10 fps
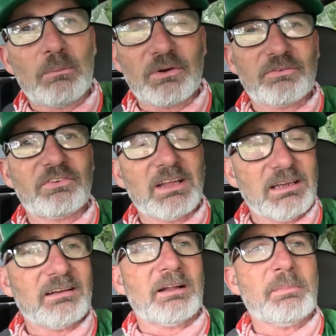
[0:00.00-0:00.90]
I would have seen
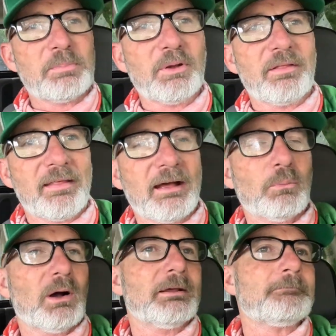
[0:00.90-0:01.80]
it. Let me put it that
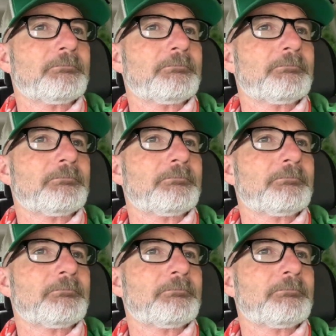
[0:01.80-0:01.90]
way.